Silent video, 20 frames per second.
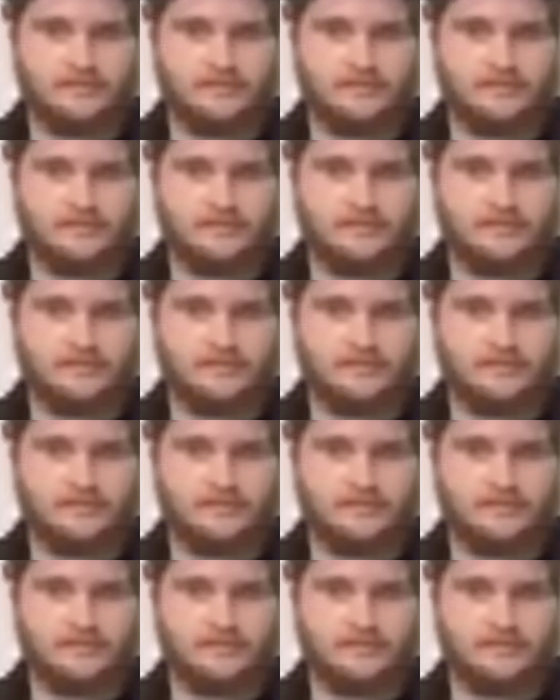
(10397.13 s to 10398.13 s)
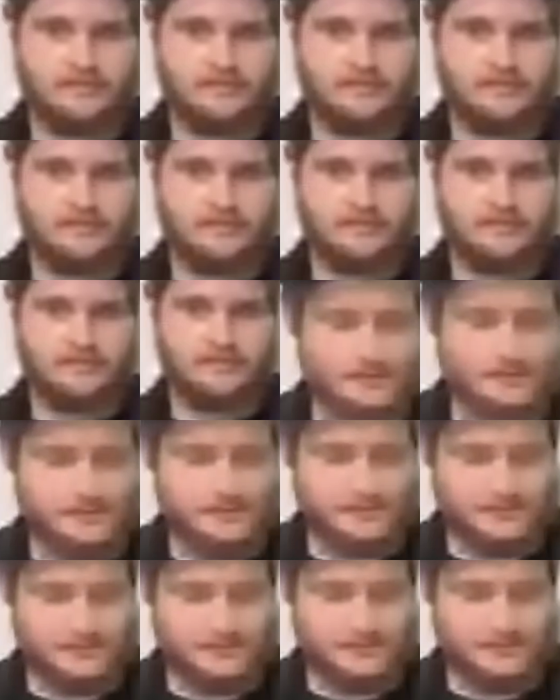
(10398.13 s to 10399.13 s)
I am.
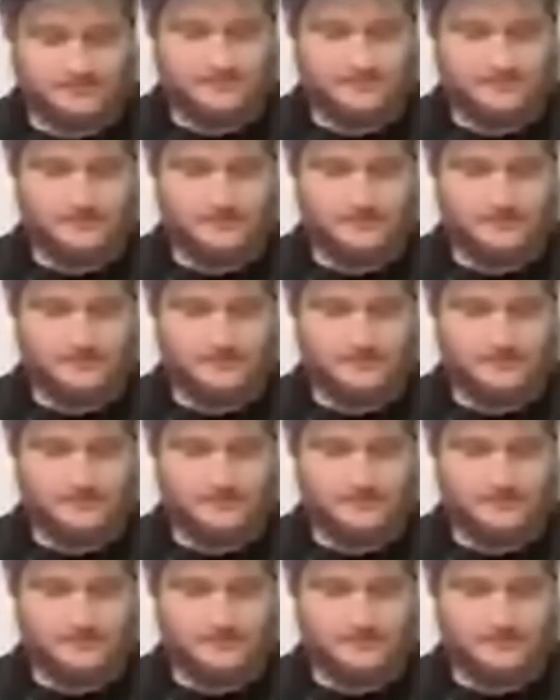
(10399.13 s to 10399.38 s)
Let's see.